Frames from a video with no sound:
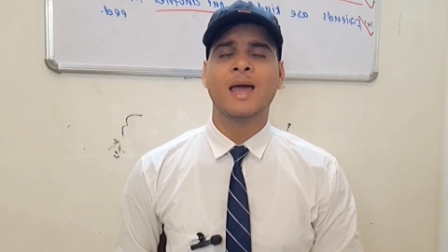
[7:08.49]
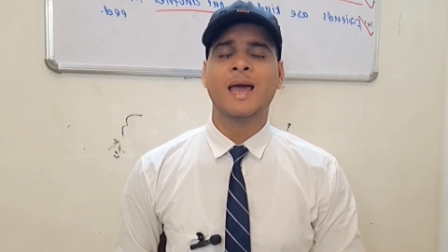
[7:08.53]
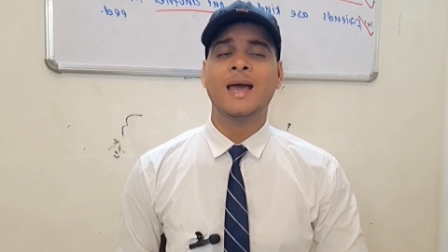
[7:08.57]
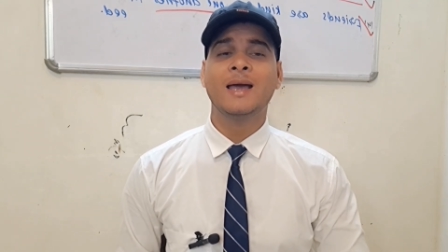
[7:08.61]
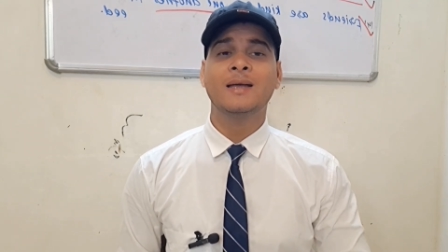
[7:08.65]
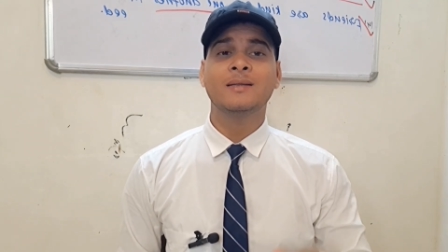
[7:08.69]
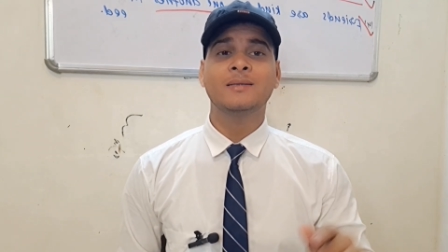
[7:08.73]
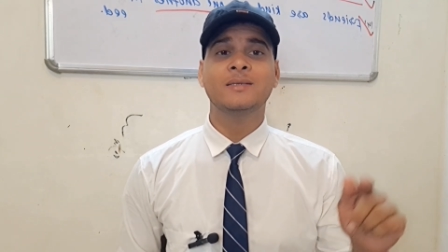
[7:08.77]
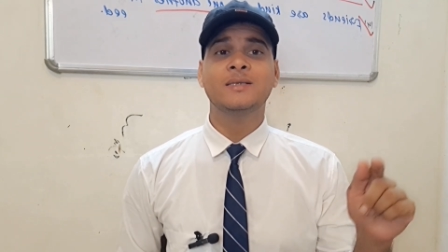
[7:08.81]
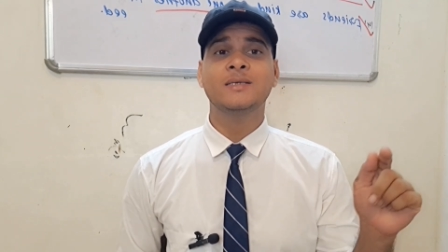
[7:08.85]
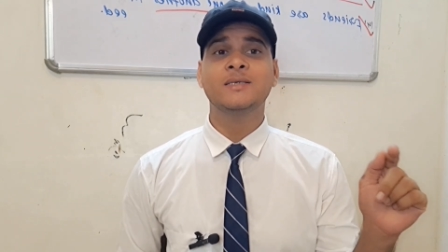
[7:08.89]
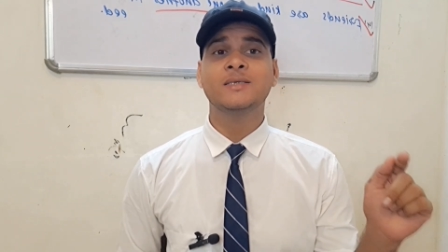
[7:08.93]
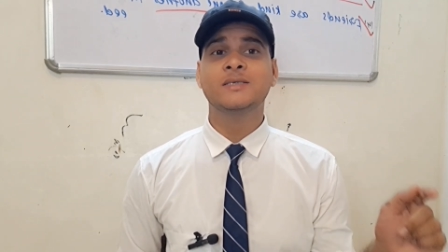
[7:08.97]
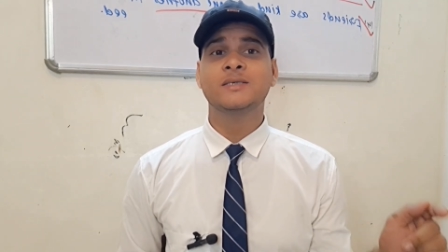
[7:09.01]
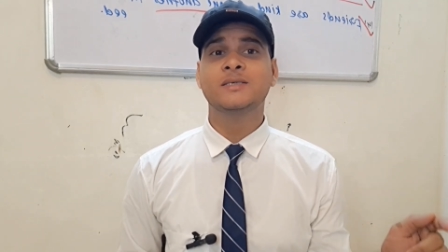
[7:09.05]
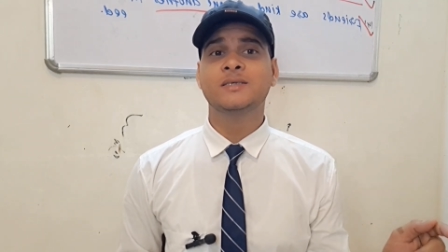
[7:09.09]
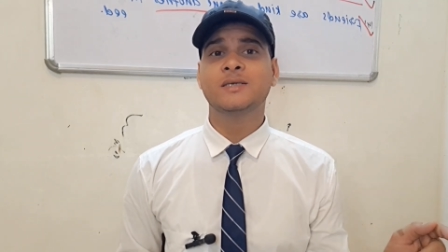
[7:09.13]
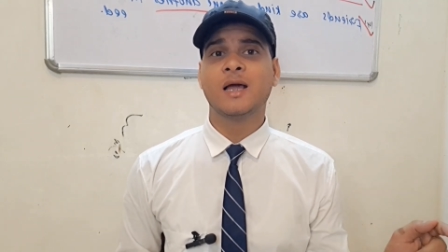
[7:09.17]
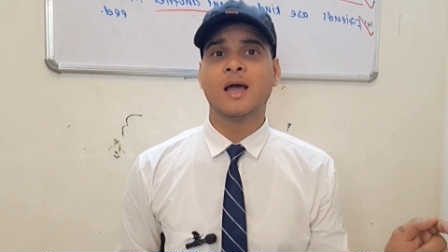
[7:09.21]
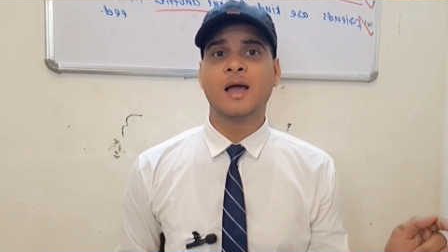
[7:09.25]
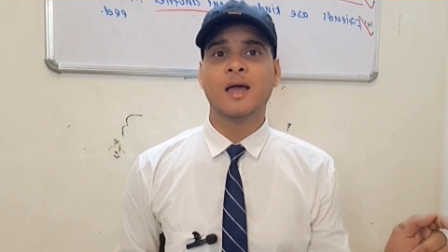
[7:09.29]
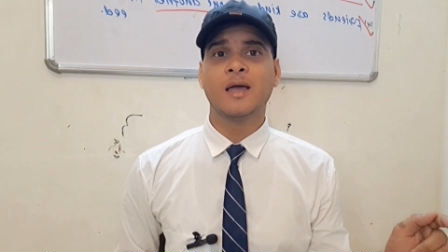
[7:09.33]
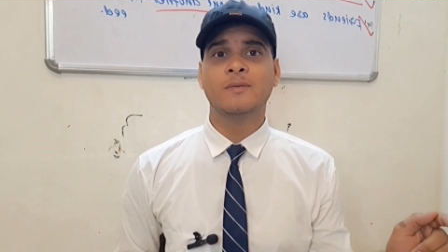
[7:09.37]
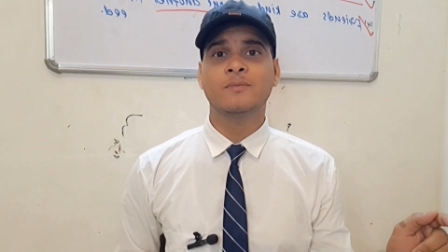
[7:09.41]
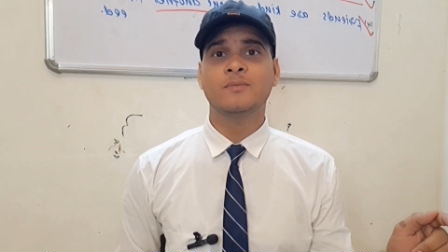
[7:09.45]
and this
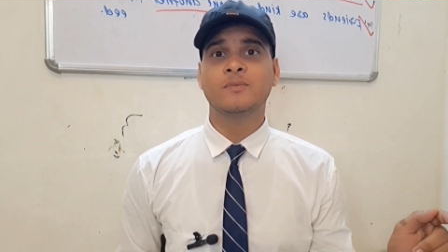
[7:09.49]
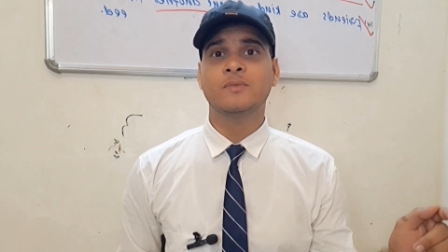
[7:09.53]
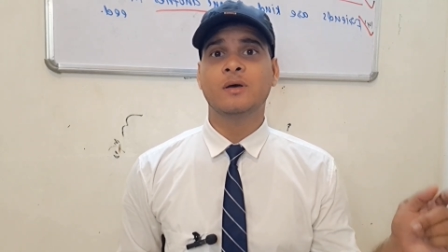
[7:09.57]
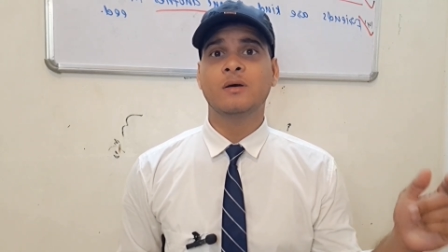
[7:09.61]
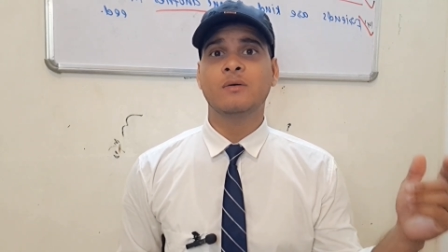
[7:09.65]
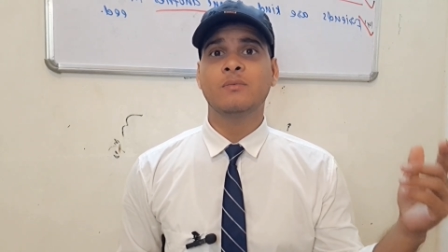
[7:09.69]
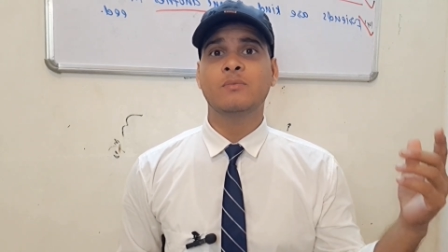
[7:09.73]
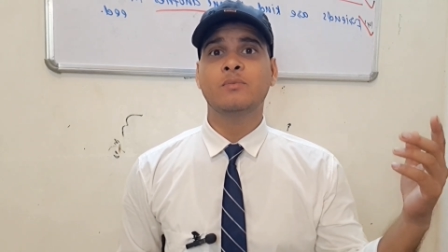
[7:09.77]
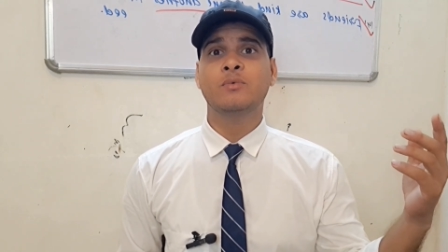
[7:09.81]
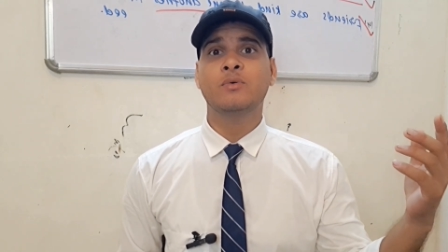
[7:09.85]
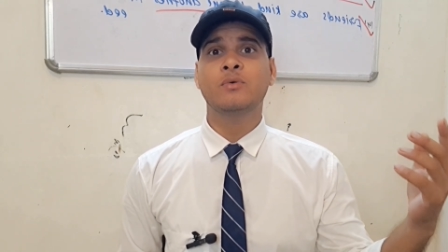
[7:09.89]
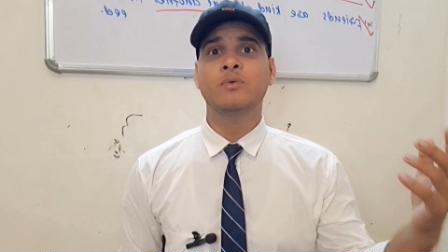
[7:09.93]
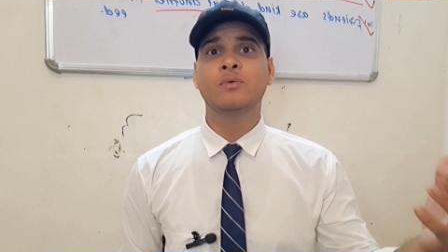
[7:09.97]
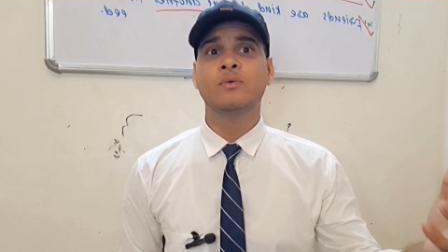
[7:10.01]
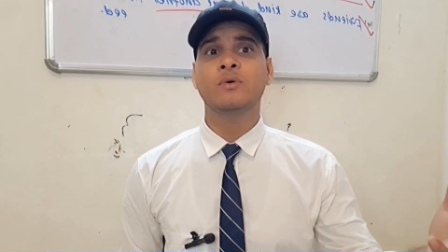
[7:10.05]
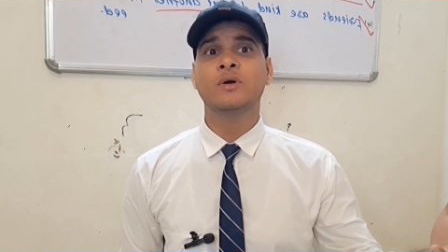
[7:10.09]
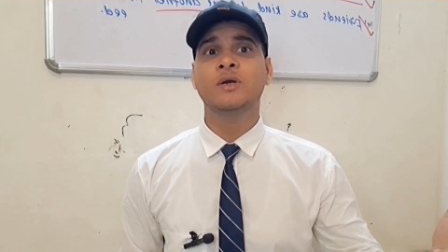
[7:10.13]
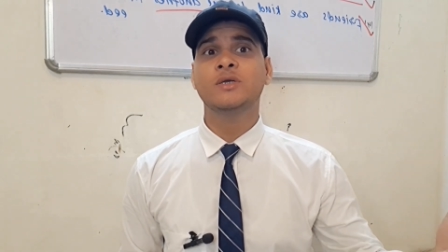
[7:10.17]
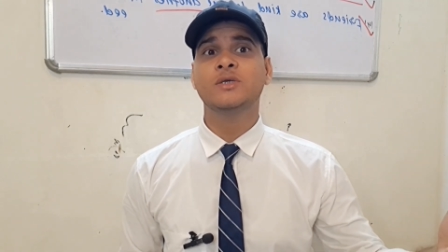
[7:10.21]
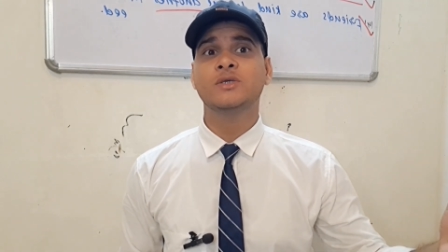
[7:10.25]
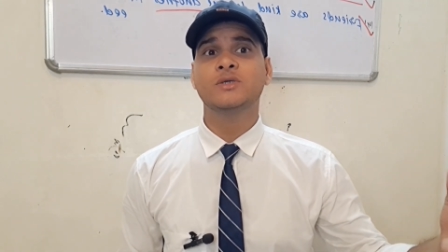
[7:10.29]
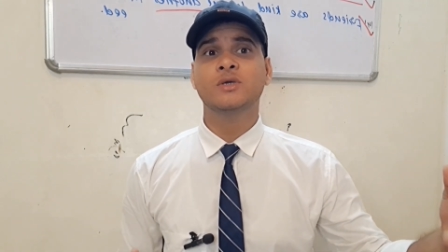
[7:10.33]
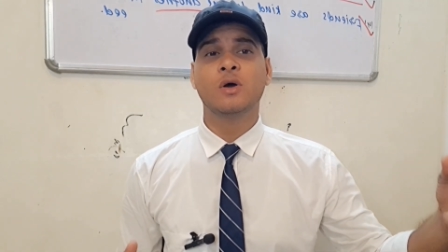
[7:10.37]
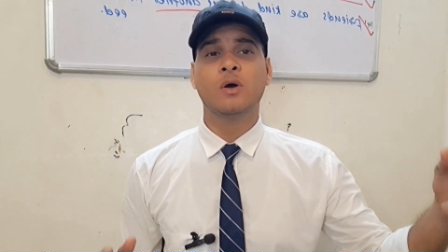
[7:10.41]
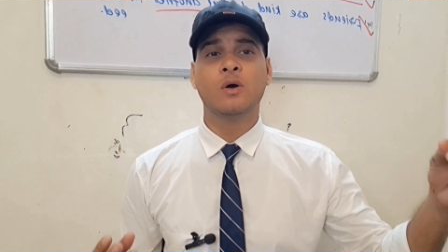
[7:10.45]
time the food
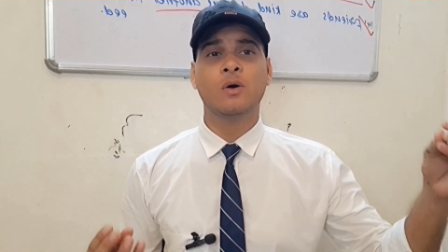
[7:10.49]
is